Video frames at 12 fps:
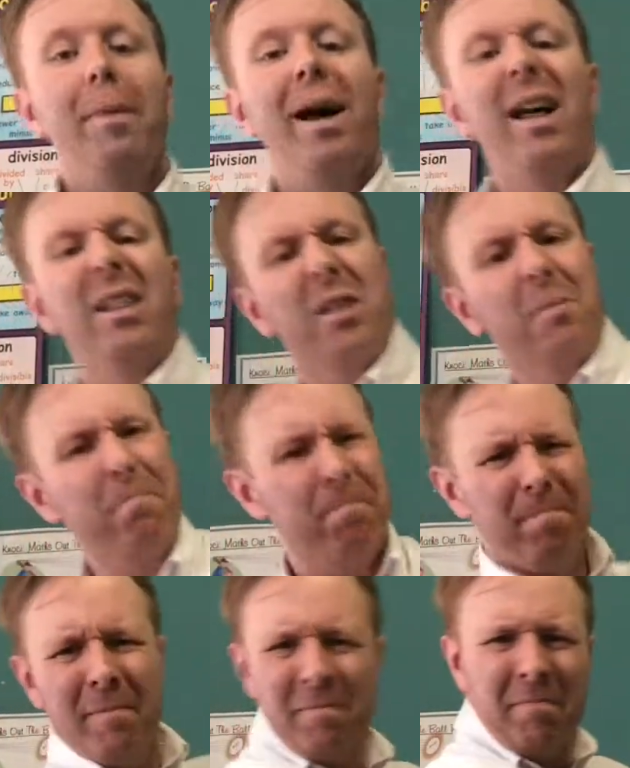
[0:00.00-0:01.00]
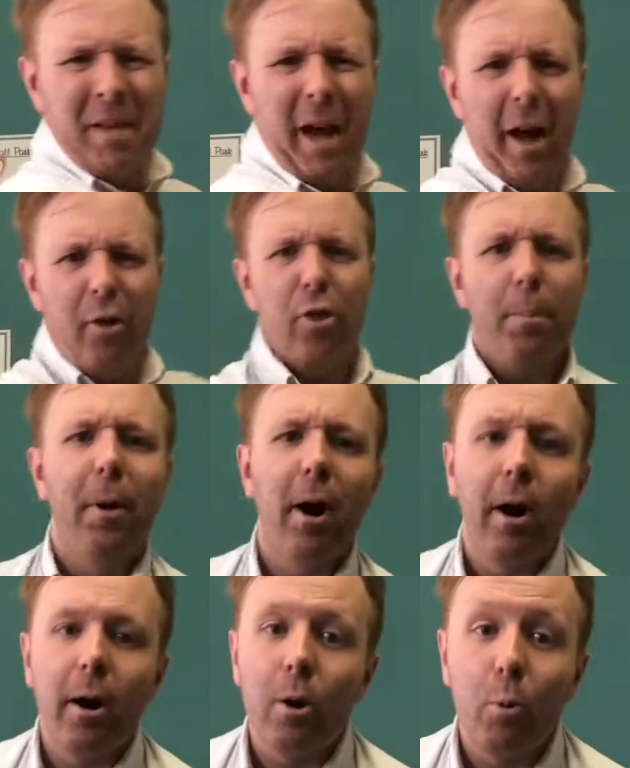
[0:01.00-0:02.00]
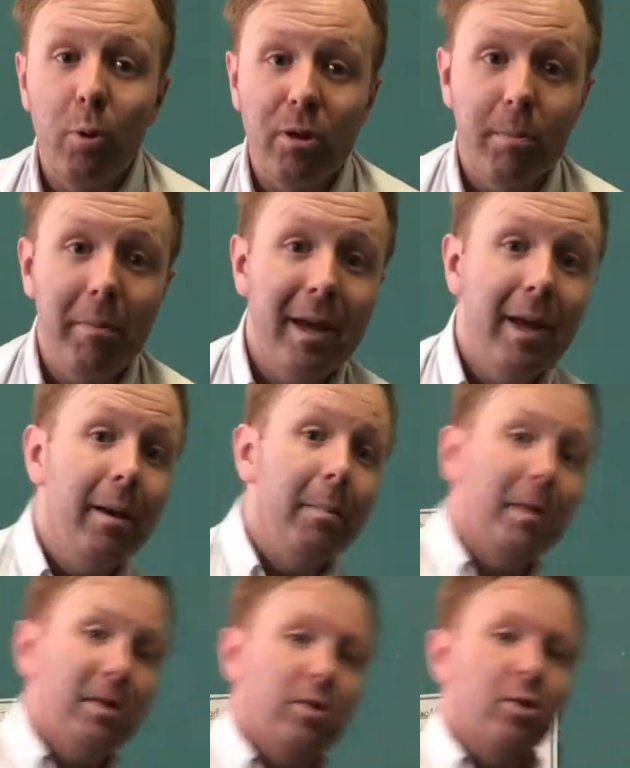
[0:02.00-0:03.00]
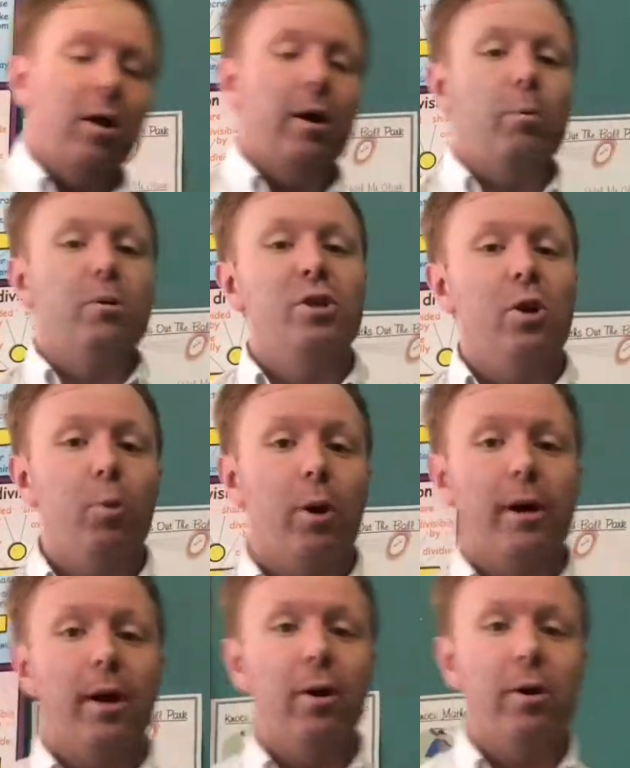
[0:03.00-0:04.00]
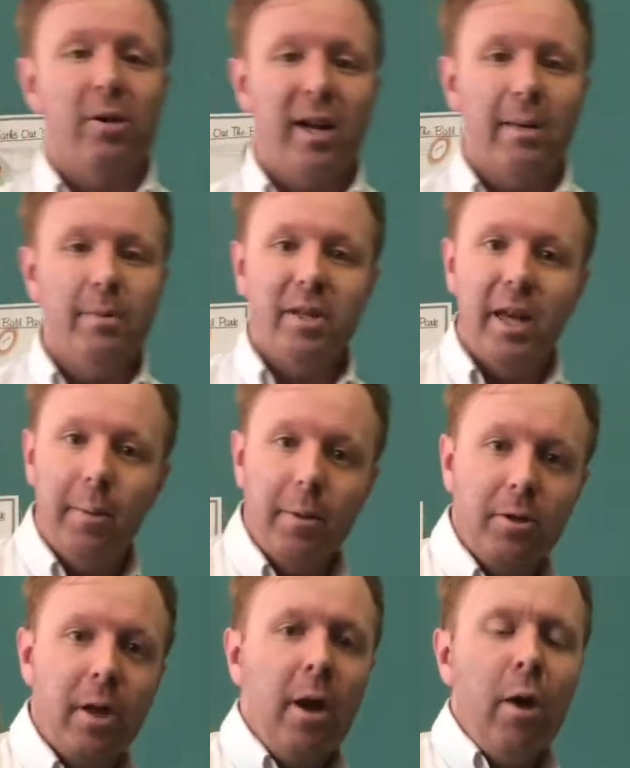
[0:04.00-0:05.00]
Maths Out the Park with me, Mr. Clark. We're still working on our times tables.